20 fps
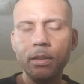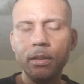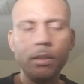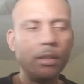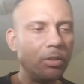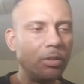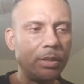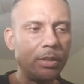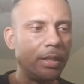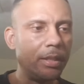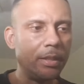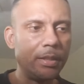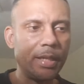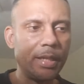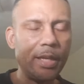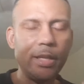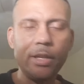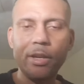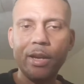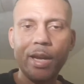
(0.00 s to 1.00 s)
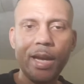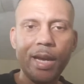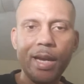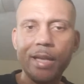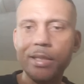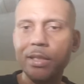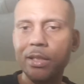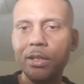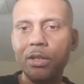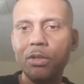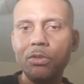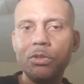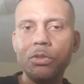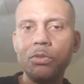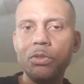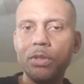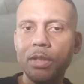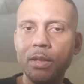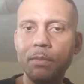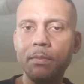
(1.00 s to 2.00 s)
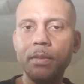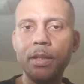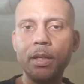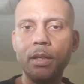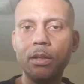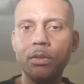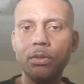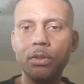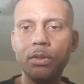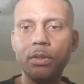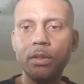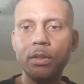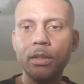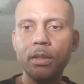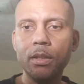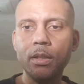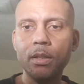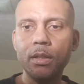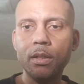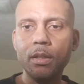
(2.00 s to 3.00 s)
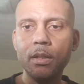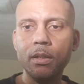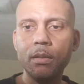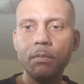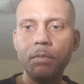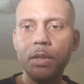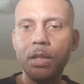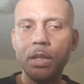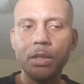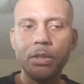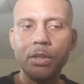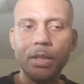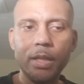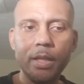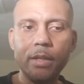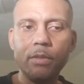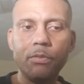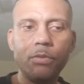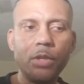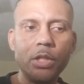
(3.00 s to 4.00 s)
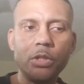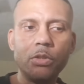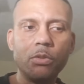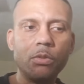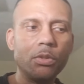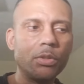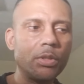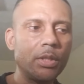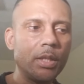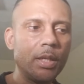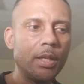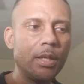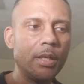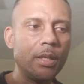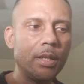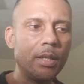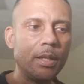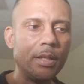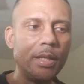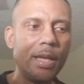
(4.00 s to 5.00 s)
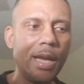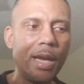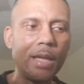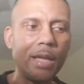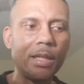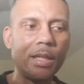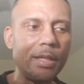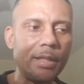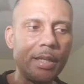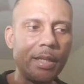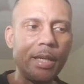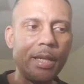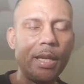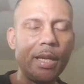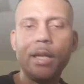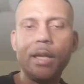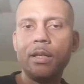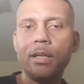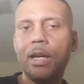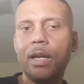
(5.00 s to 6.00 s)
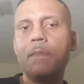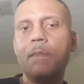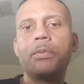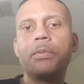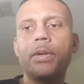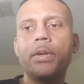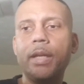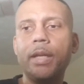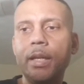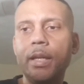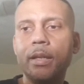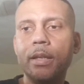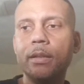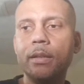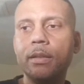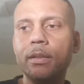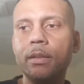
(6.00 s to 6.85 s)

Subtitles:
Go take your ass and go do something else. Because individuals, they act like they can't comprehend.